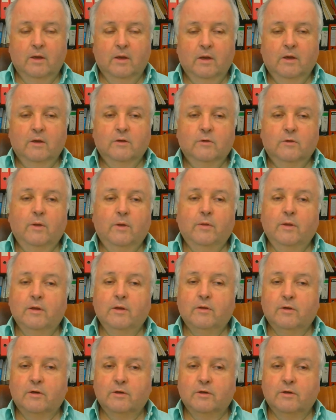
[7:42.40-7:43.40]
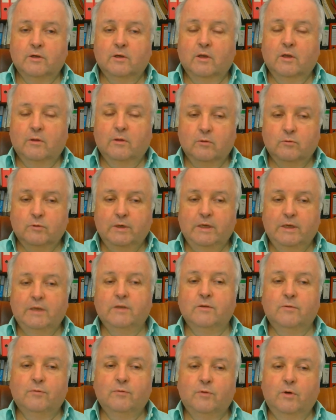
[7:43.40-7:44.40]
So I think there's a
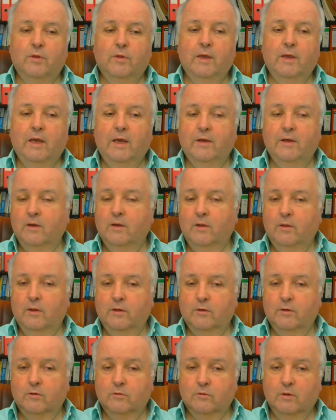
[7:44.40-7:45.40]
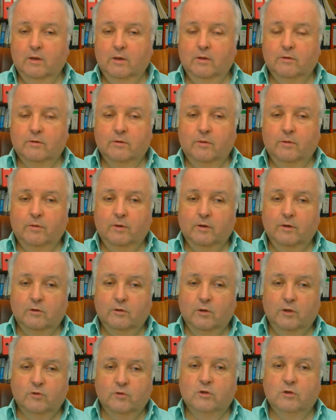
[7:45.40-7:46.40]
reason for that, and there's the
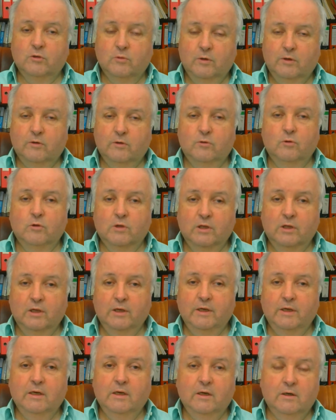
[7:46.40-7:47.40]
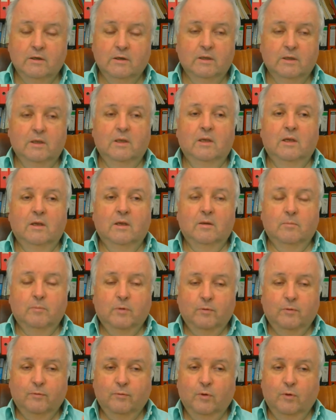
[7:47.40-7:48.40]
logic to it, to clear,
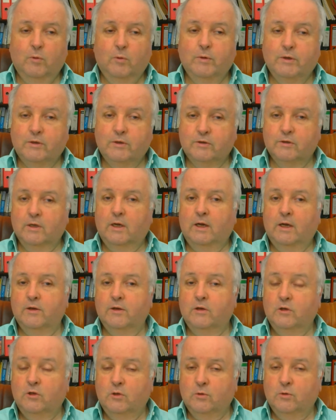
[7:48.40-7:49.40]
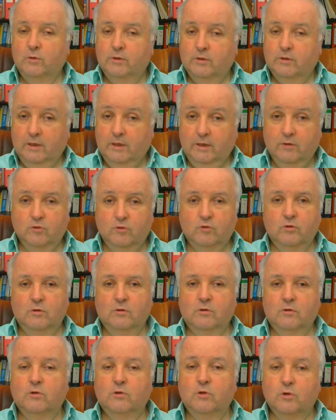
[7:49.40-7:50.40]
before we start a new intention,
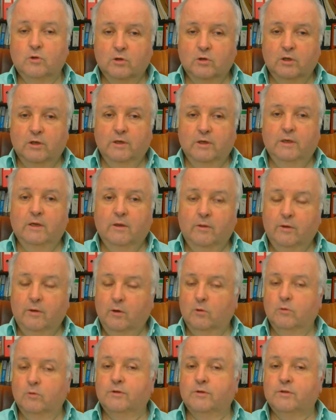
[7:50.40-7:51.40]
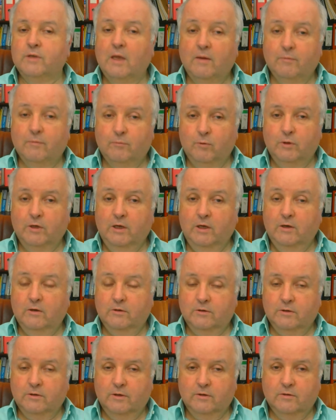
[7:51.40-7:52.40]
to clear the old stuff, what
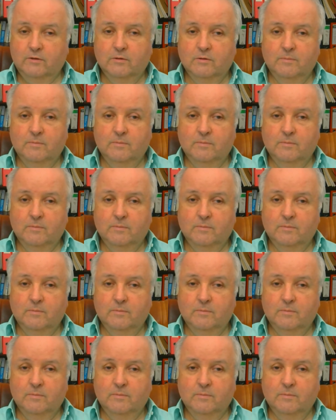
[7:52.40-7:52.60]
hinders us.